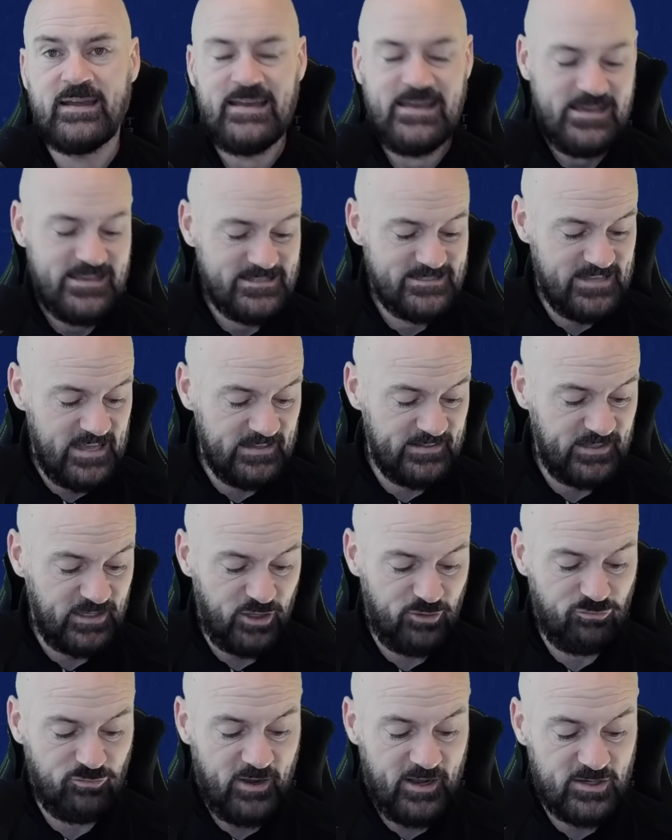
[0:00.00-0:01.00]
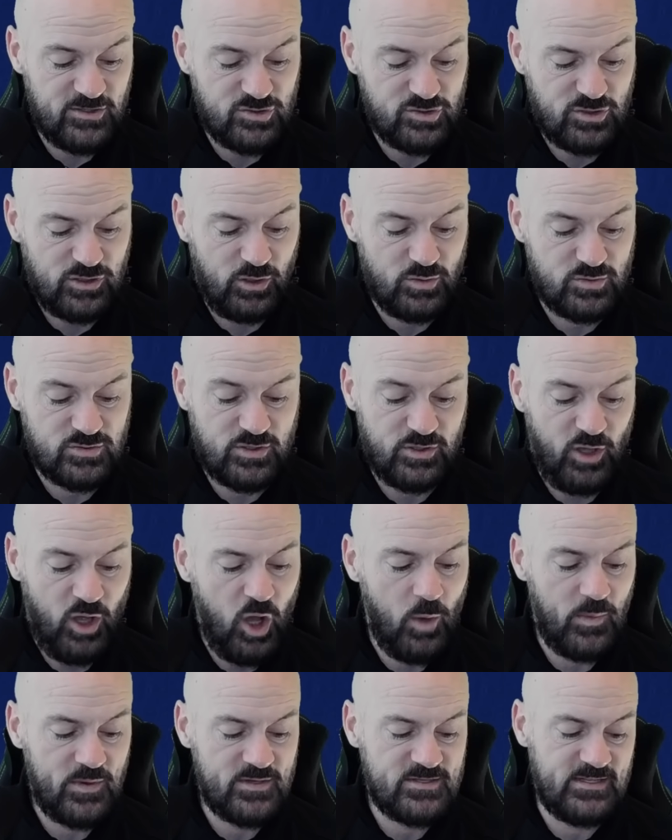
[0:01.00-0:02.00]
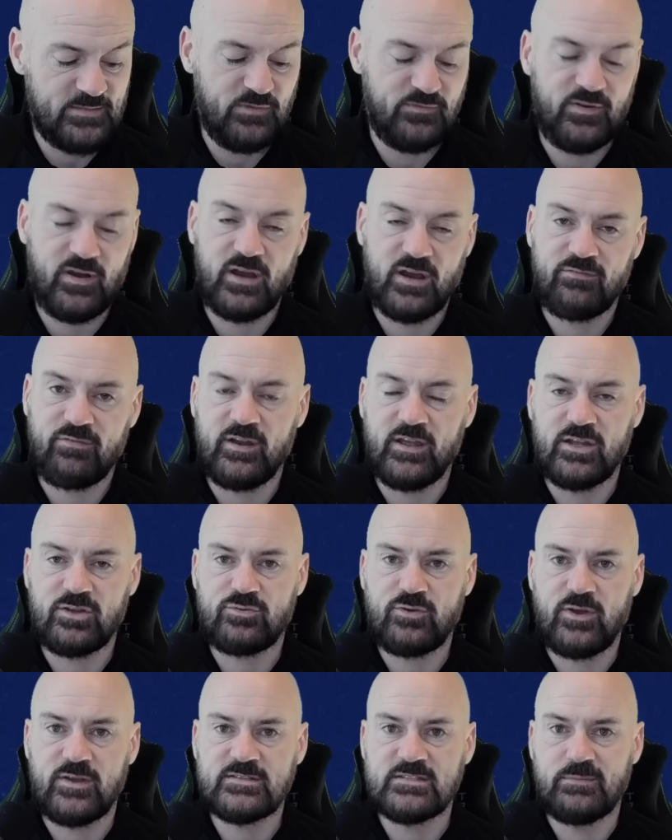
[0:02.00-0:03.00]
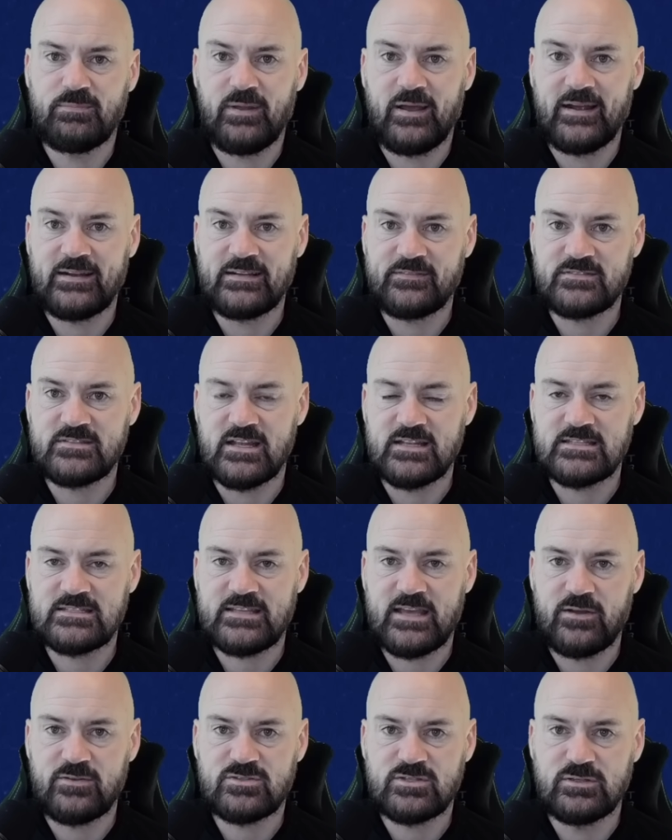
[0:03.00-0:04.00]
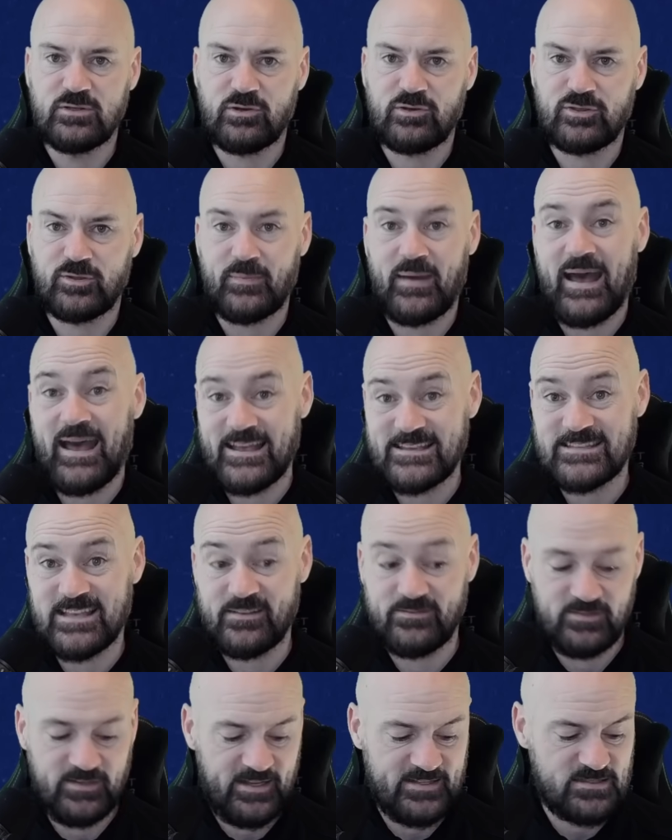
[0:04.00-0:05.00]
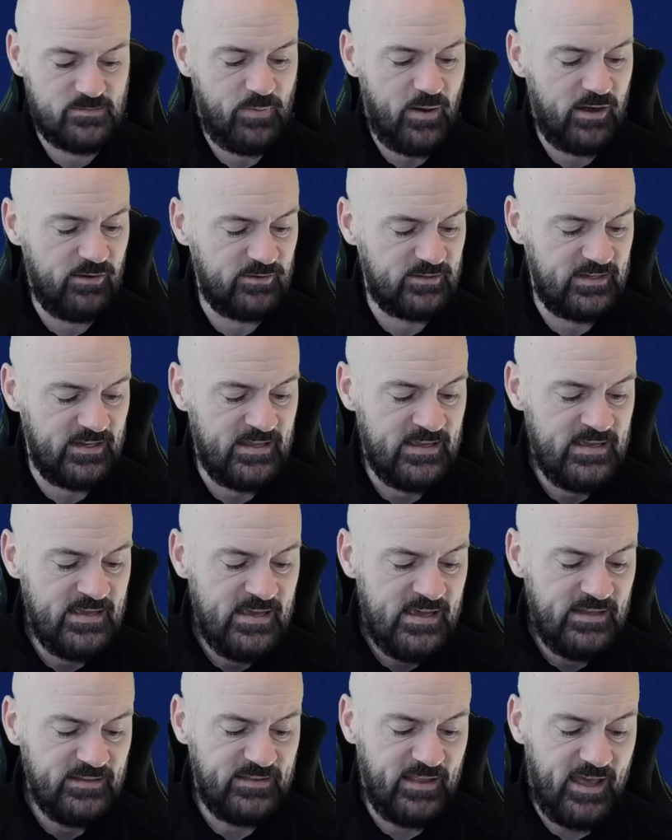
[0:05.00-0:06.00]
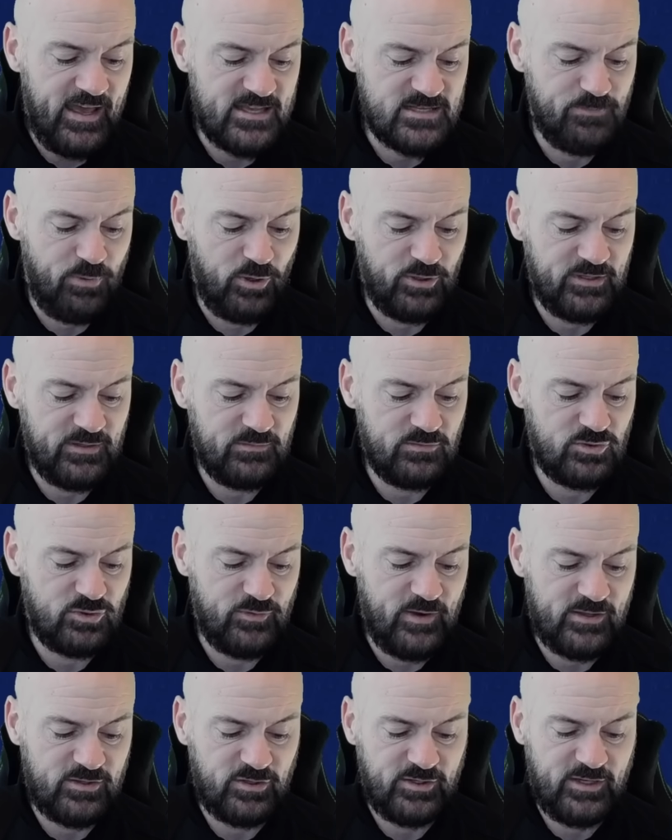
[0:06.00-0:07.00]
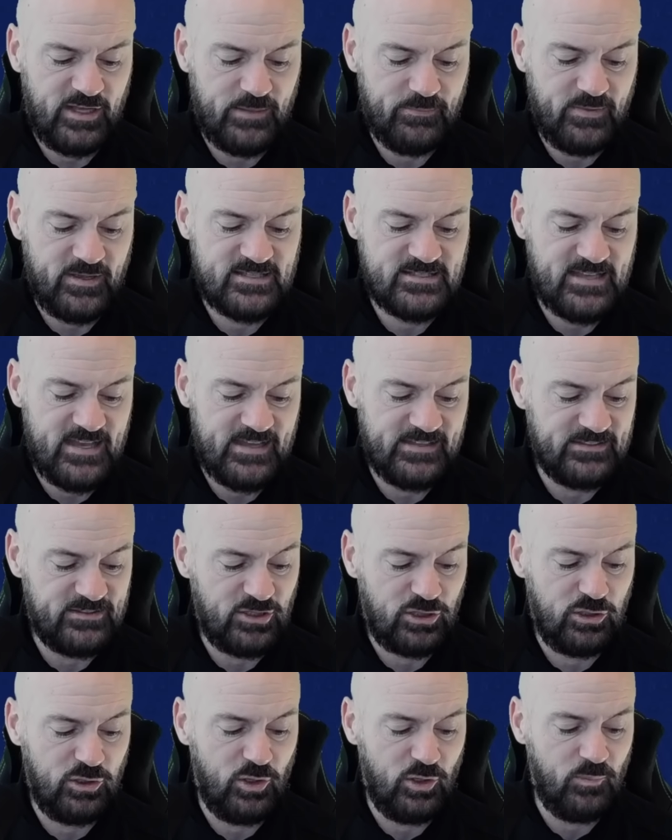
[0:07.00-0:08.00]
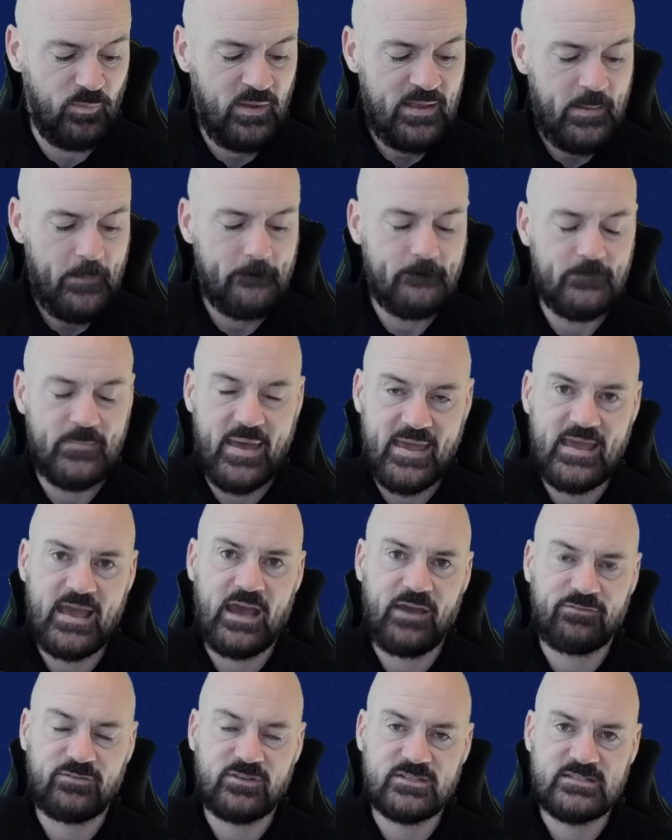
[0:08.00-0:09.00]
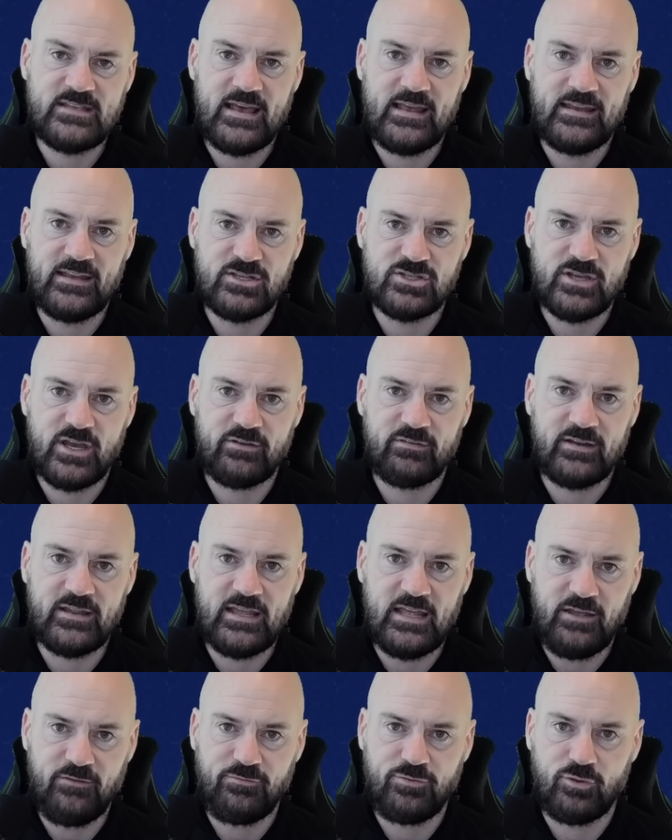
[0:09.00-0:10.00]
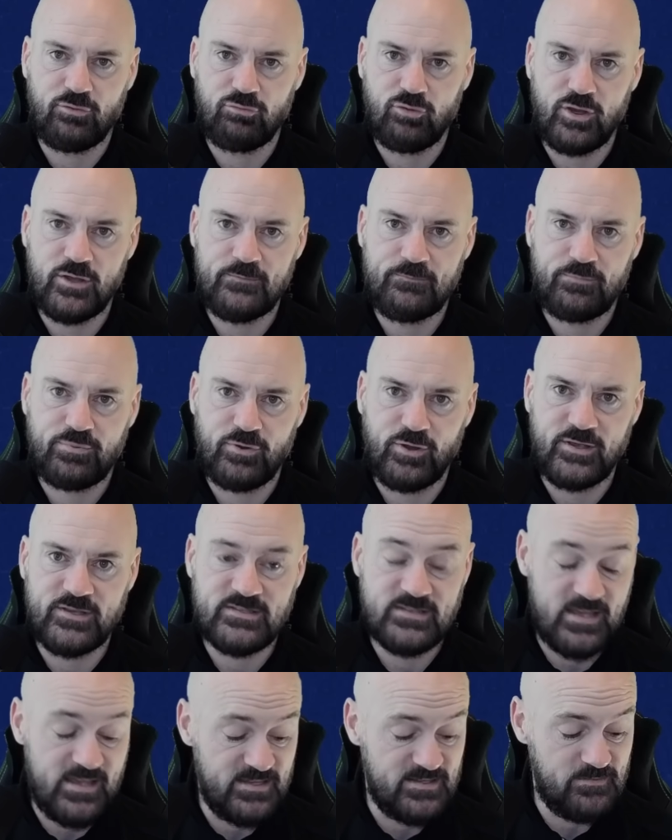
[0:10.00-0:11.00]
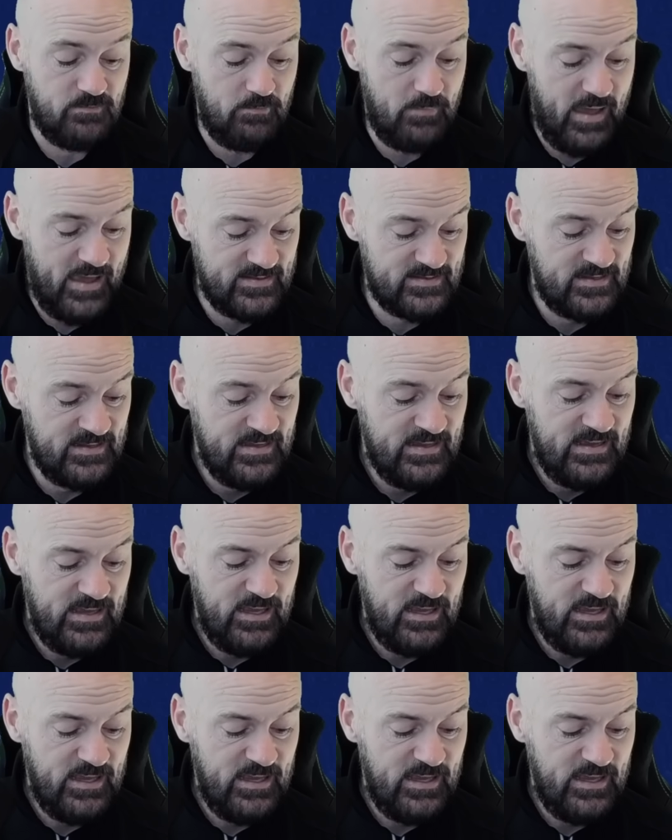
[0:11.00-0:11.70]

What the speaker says: Celtic and Rangers closer to home are said to be very interested in the player and have sent scouts to look at them, as have Leeds apparently. The sporting director Hjemberg said that the club may have to sell in January if the right price is met.